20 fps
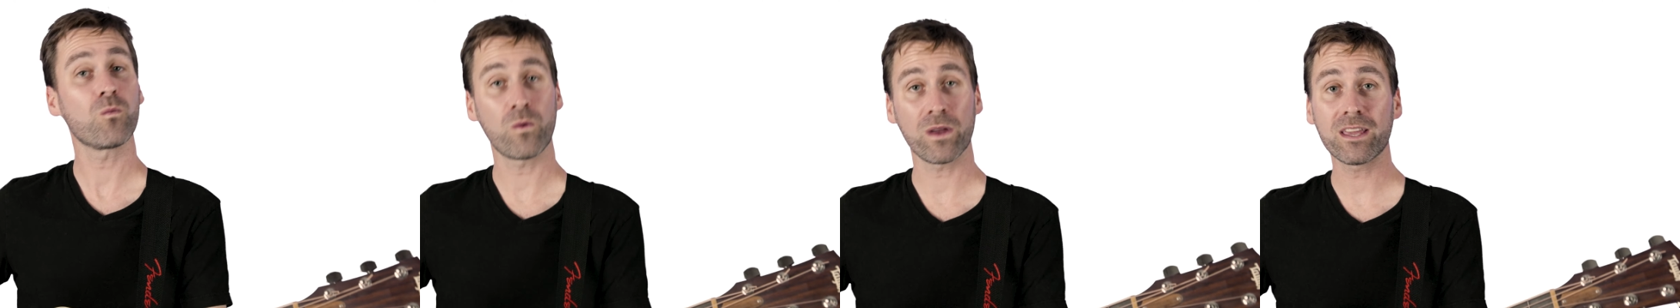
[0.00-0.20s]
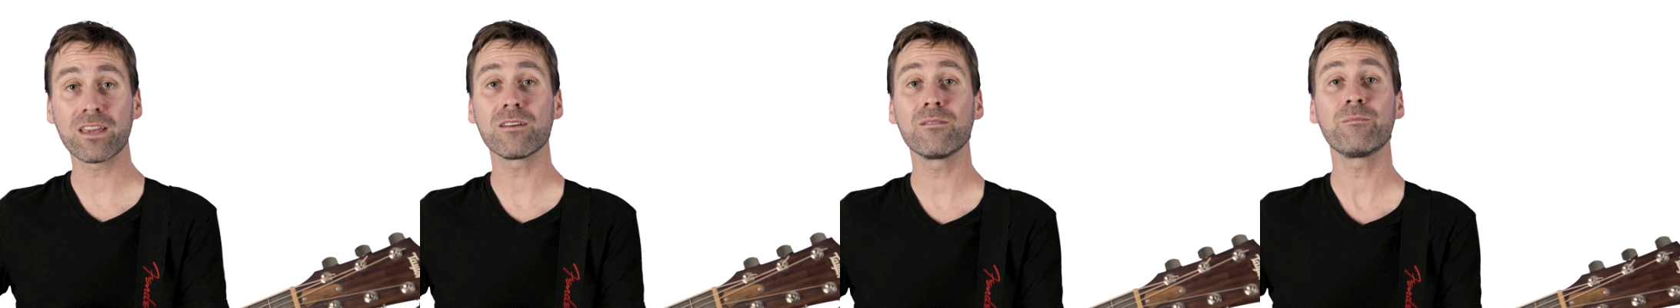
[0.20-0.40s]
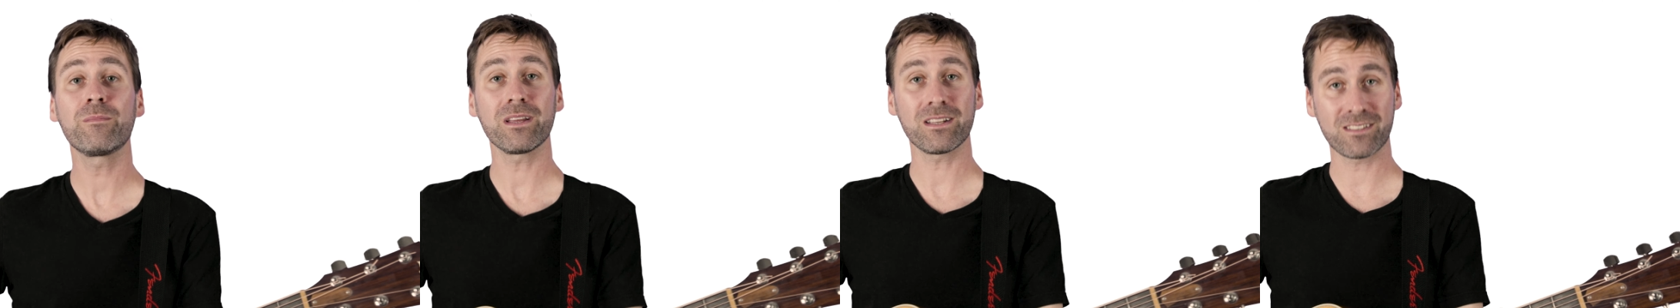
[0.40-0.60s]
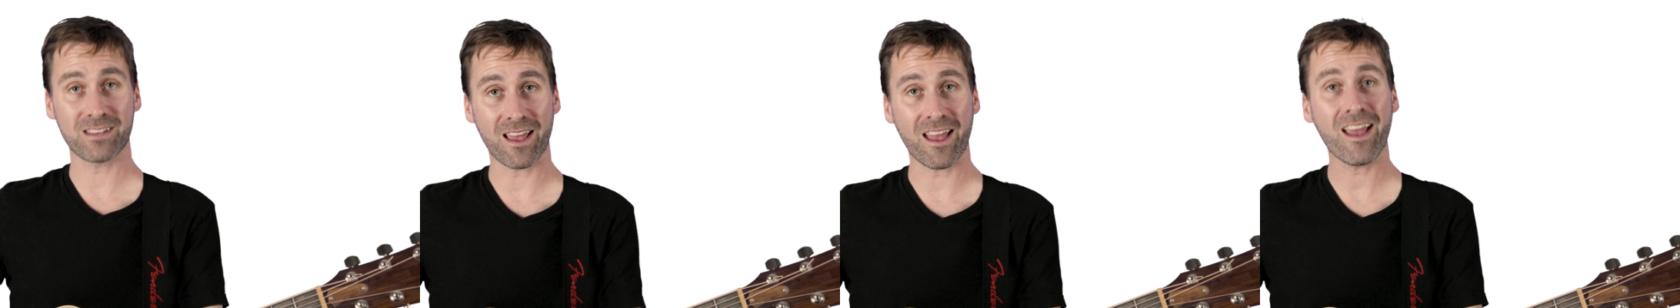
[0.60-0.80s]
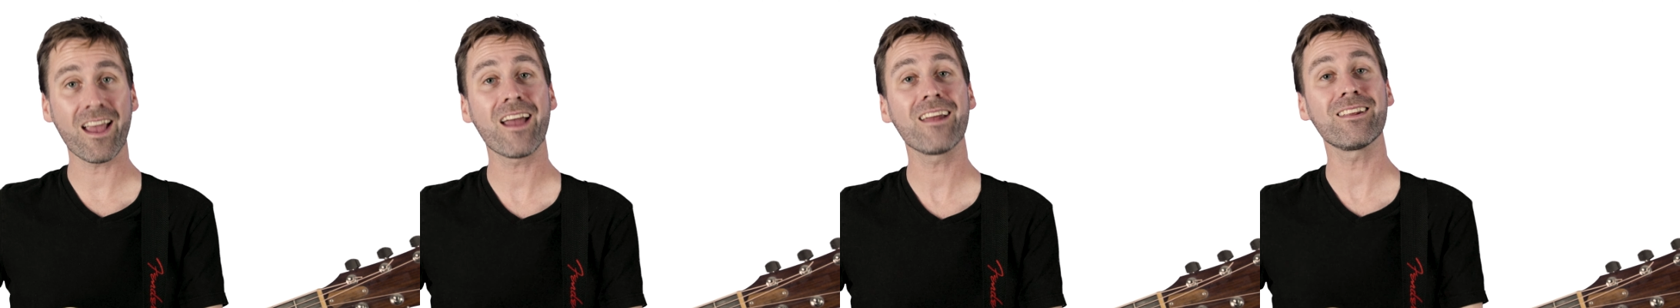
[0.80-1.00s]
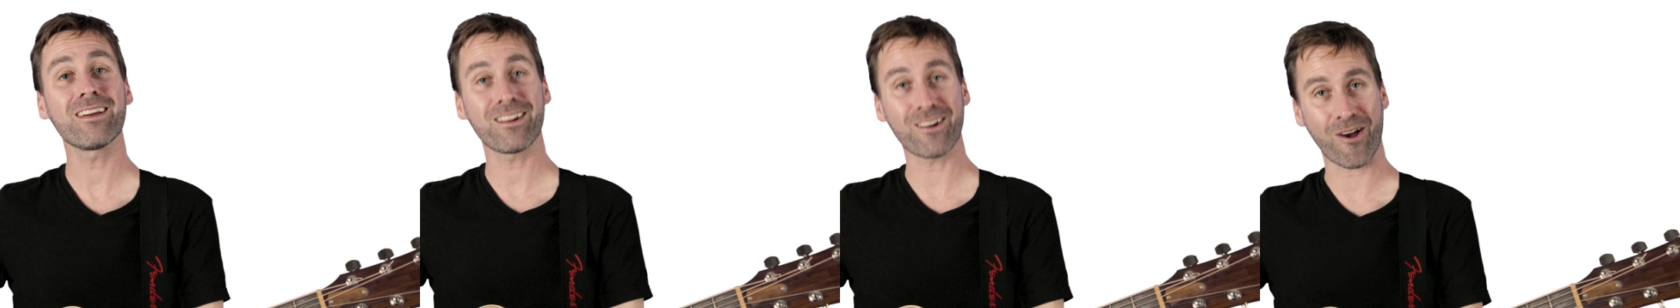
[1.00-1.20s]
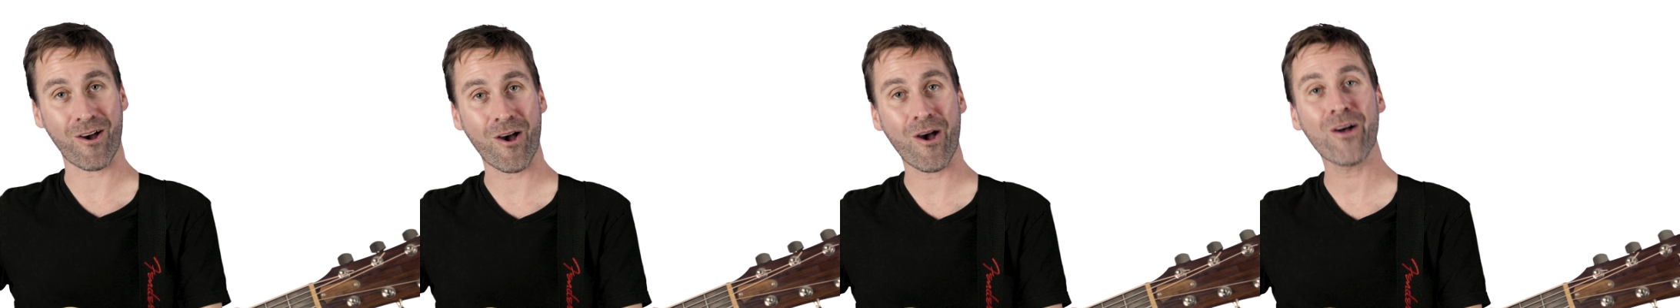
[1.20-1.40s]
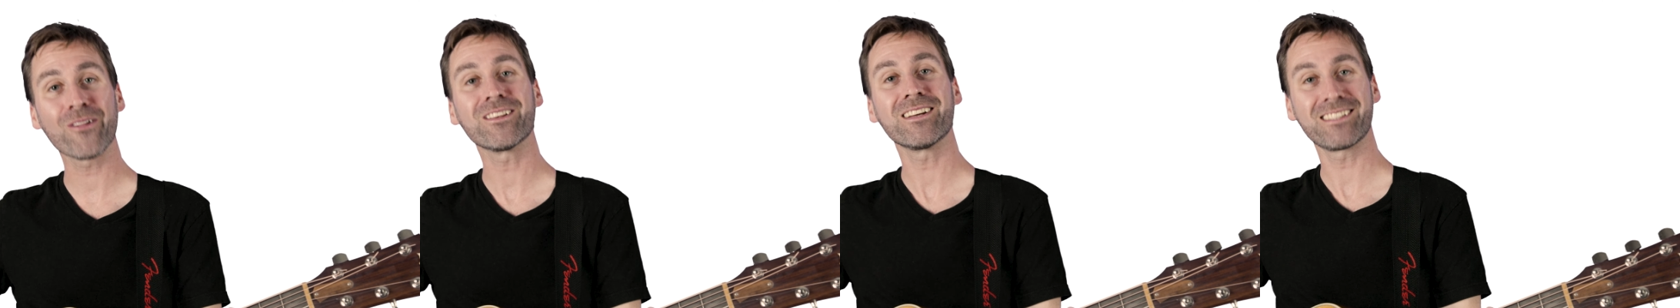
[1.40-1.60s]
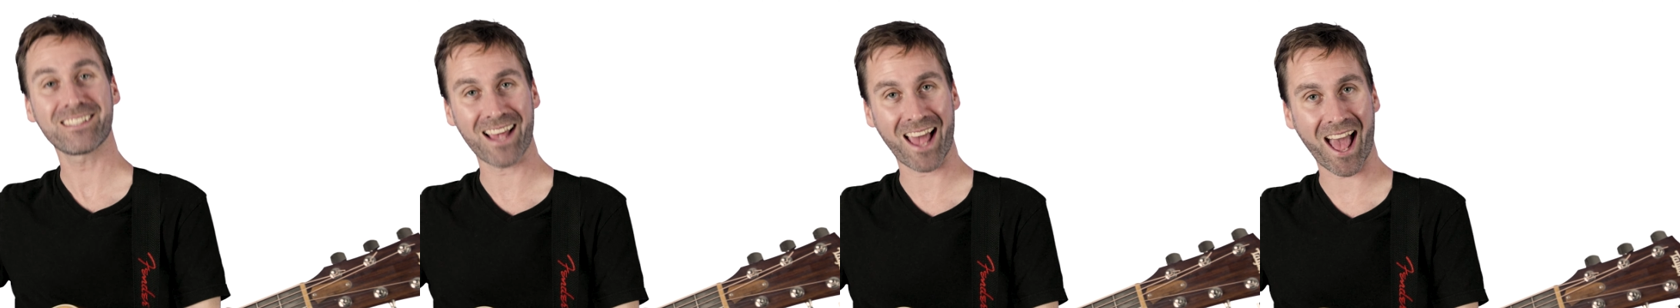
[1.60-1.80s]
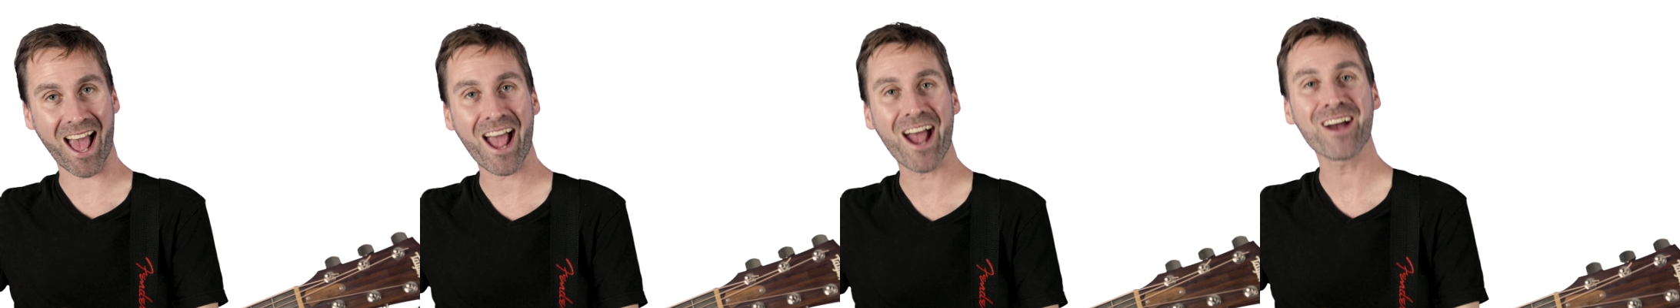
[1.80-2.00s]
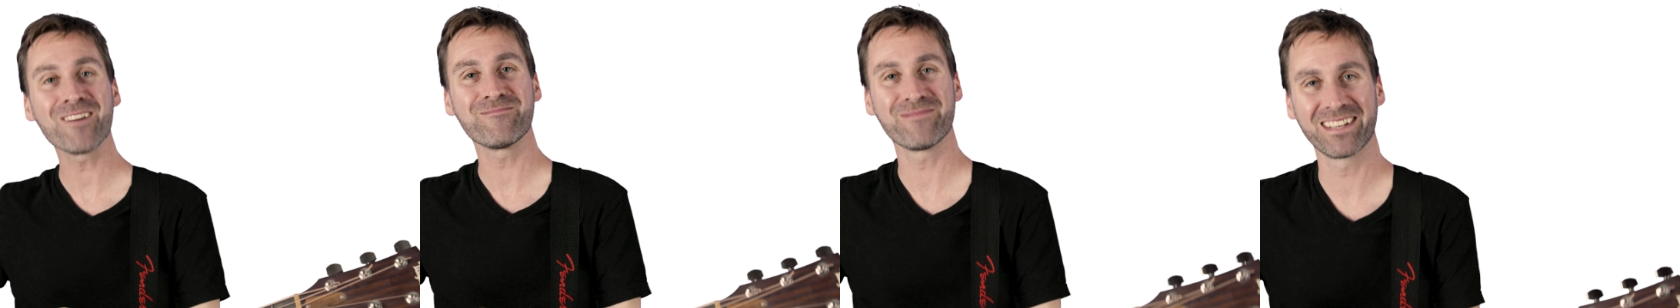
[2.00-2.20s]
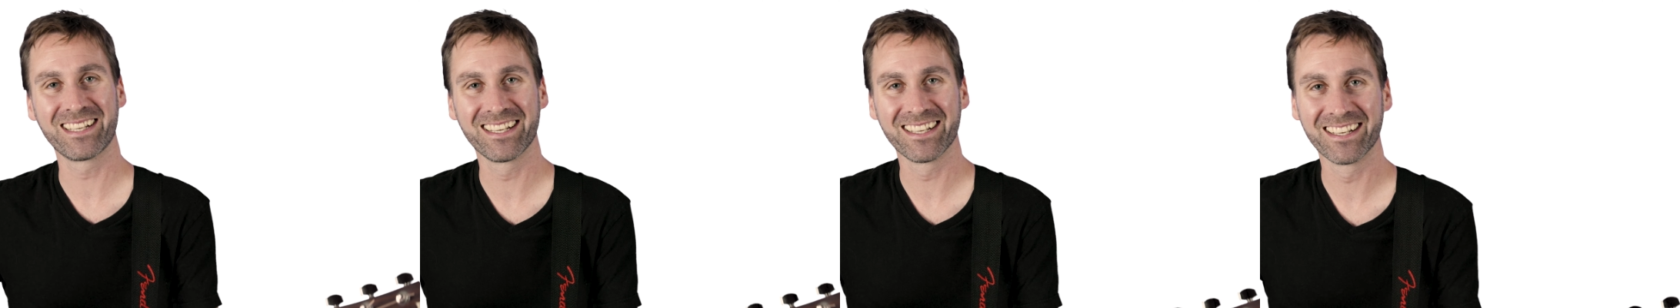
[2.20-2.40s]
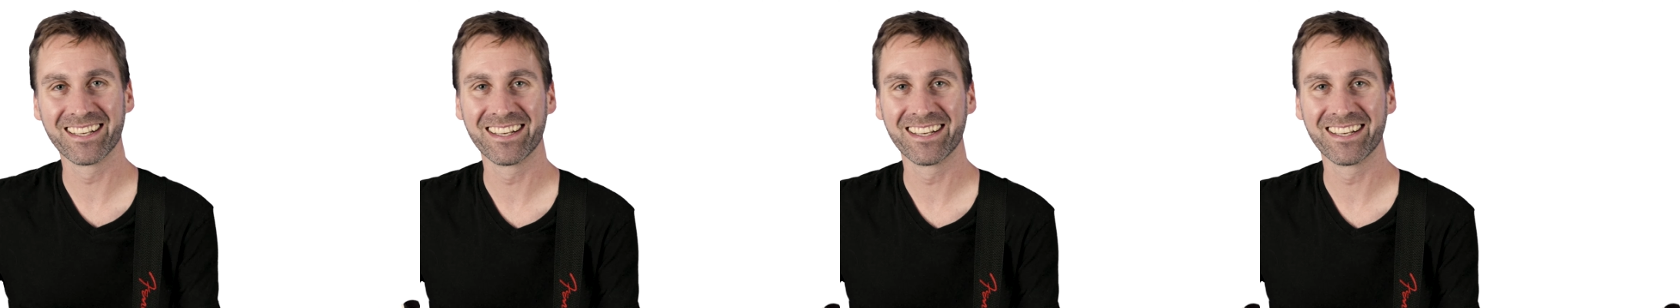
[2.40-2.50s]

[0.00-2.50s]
We could be tending all the time.